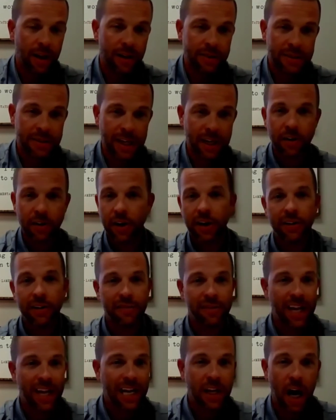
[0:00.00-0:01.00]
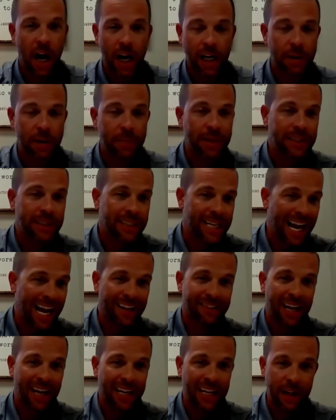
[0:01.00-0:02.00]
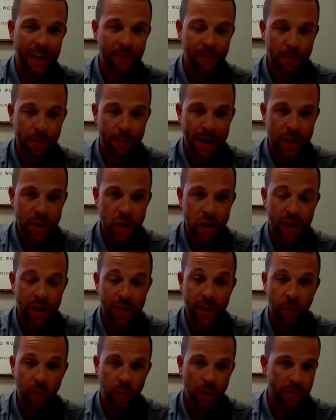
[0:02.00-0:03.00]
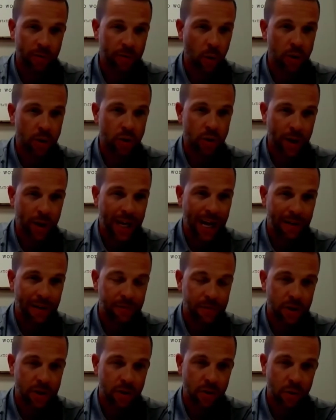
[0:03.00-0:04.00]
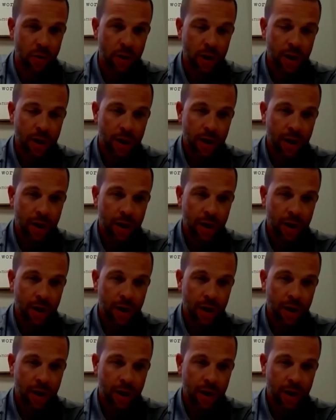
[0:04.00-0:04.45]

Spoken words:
Secretary of State documents, tax ID information, and then of course we have to